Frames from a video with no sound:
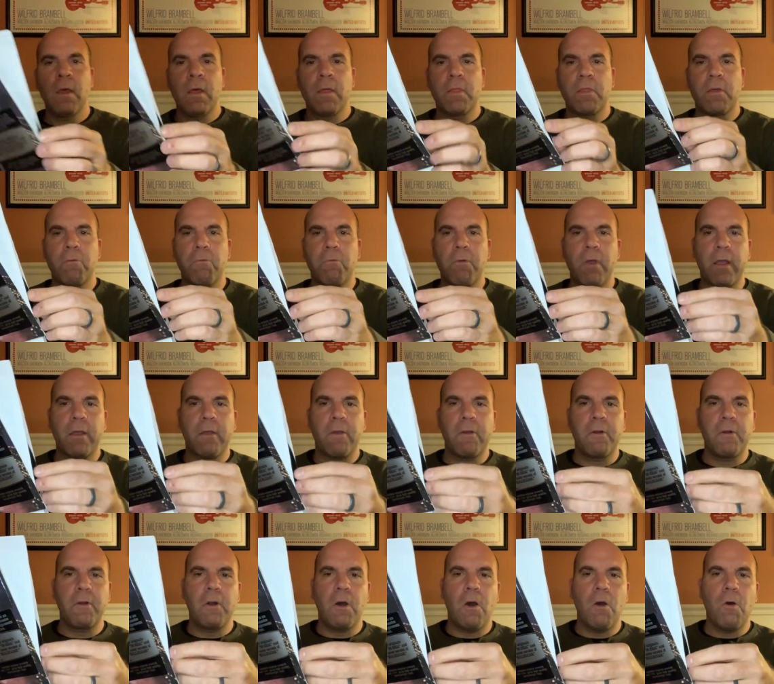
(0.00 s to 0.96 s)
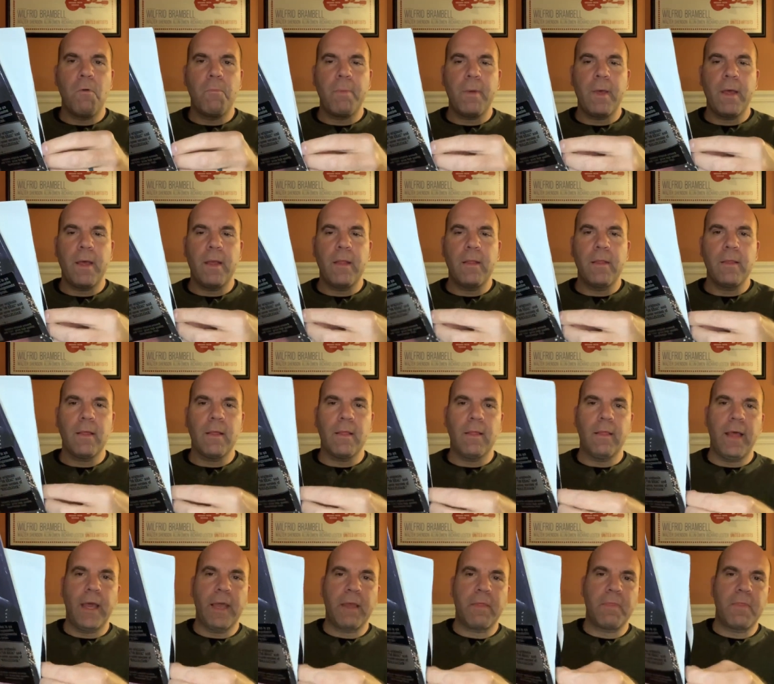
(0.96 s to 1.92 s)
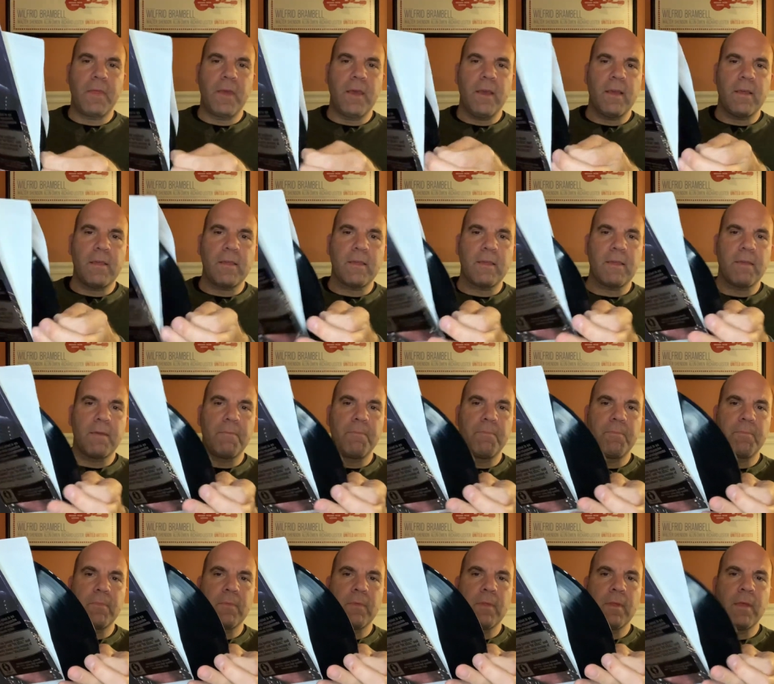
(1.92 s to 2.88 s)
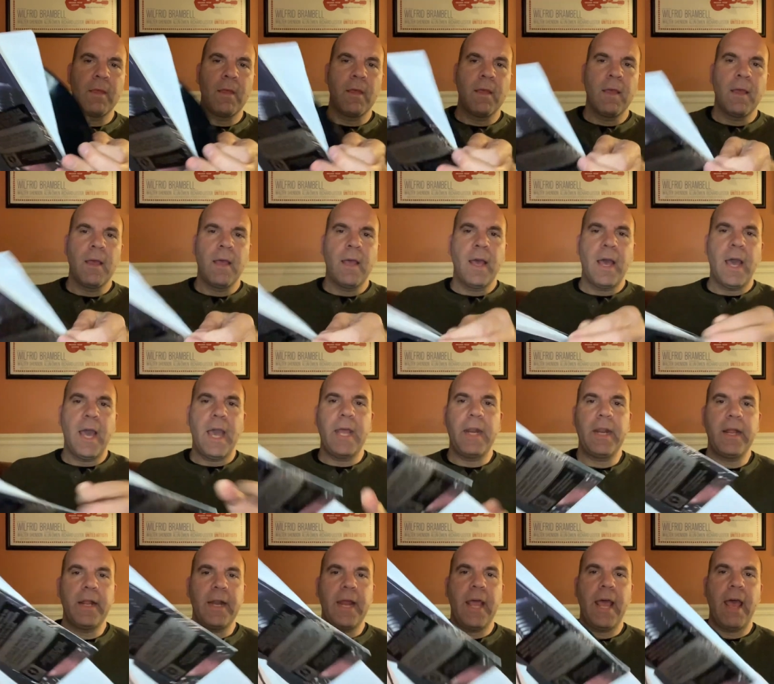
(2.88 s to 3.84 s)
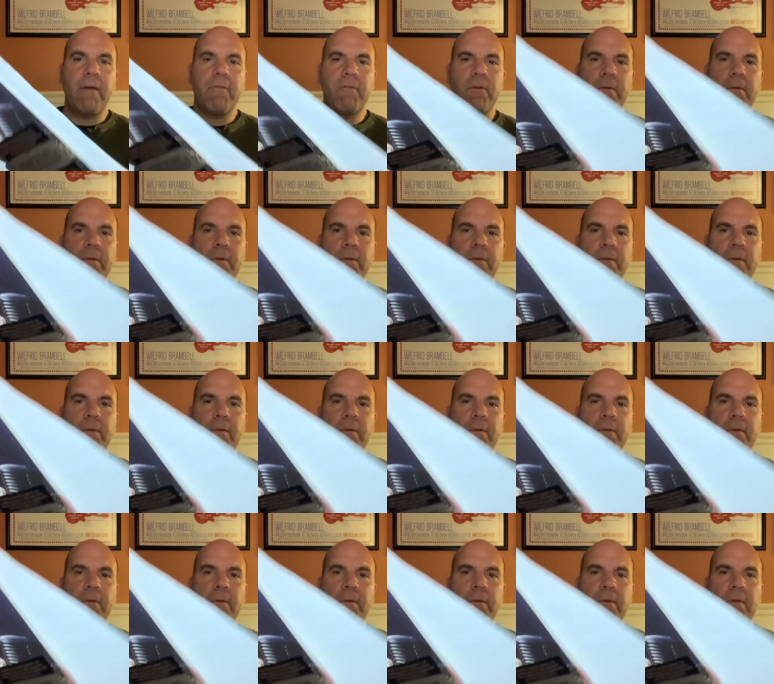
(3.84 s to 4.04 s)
the record opened like this. I didn't have